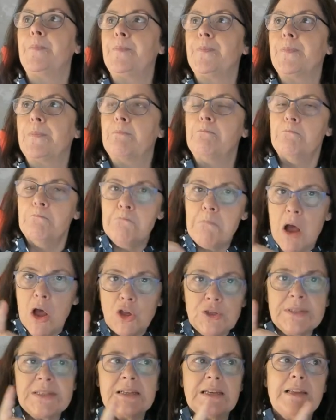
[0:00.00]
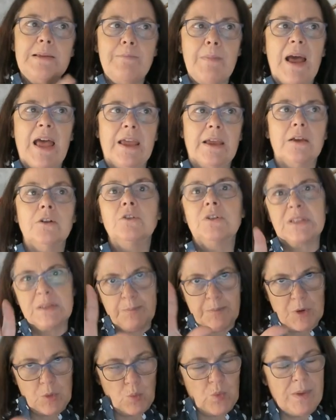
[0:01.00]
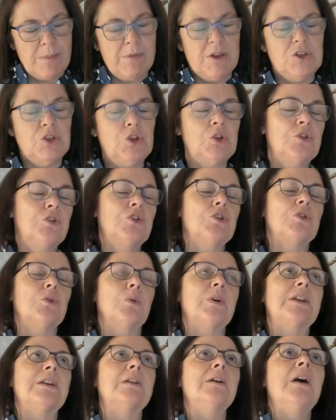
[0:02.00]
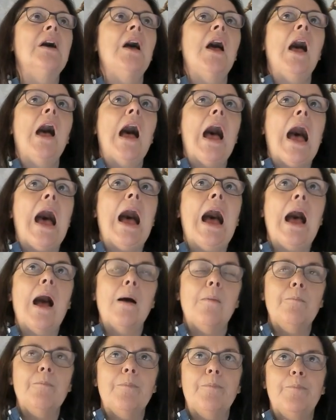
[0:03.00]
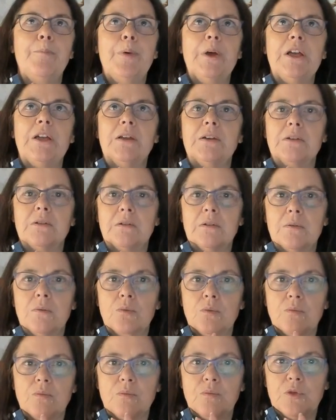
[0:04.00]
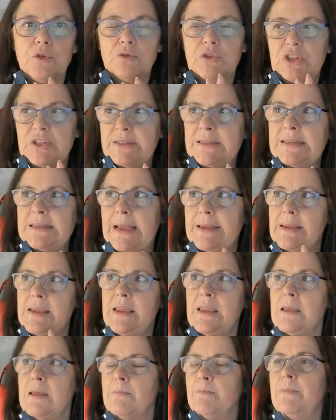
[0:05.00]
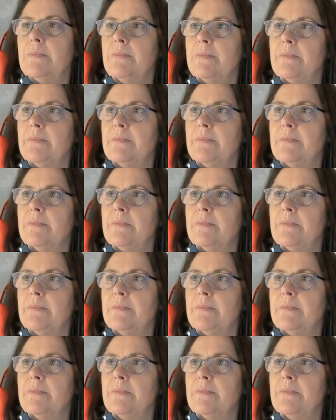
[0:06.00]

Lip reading: mostly males, but women do it. But we'll just say him.